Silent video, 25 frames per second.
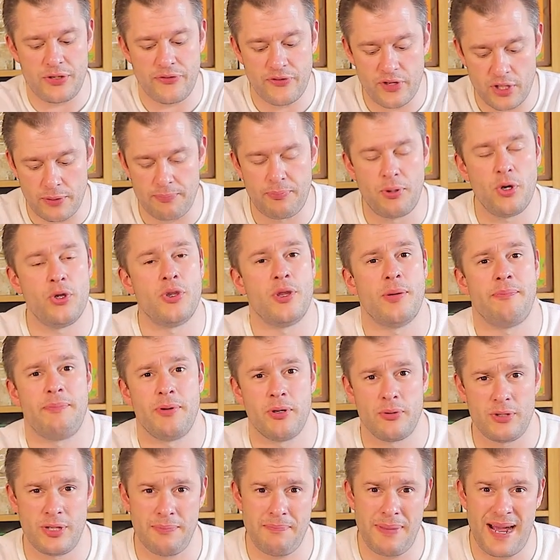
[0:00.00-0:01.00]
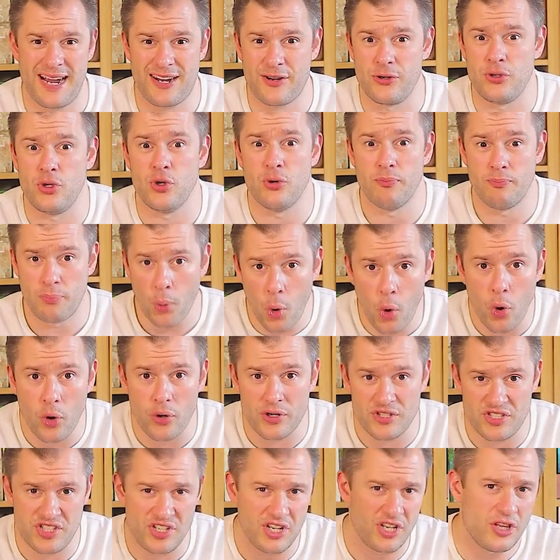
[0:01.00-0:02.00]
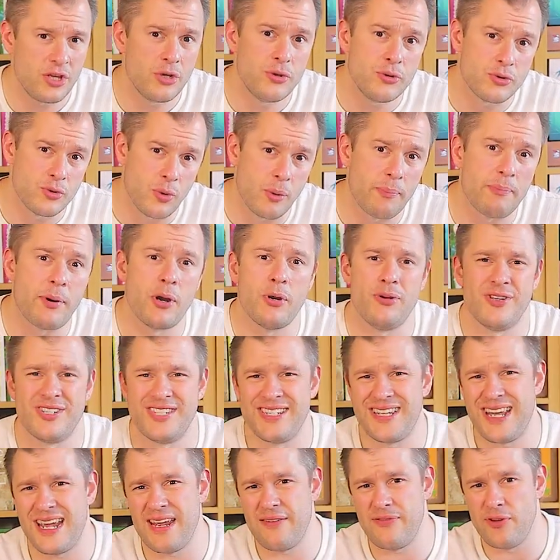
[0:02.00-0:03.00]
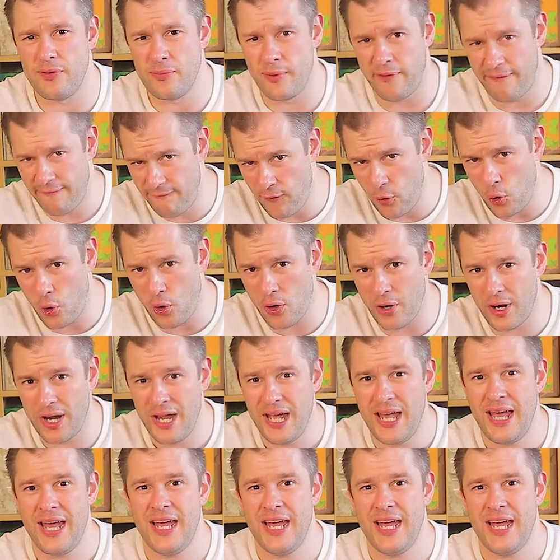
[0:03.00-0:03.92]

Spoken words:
you've got to put the building back on your board, so you lose what bonus it gave you before.